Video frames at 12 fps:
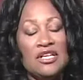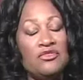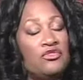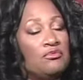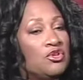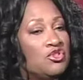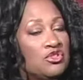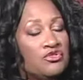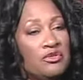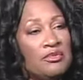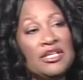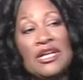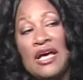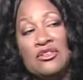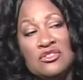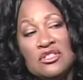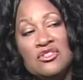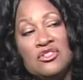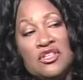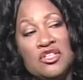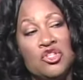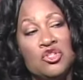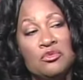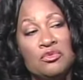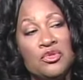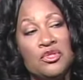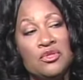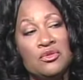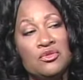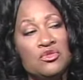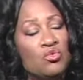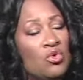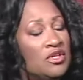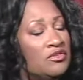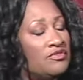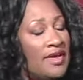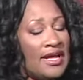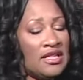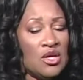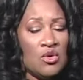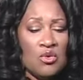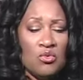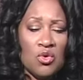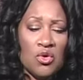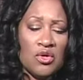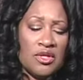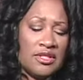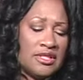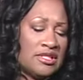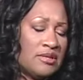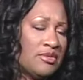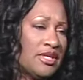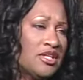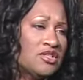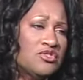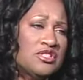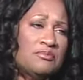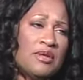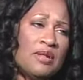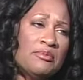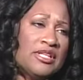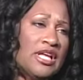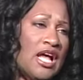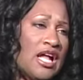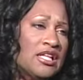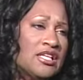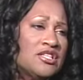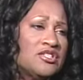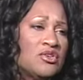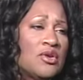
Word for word: infomercial for McDonald's that took a year to produce, won a Philo Award, did something else for Spelman College.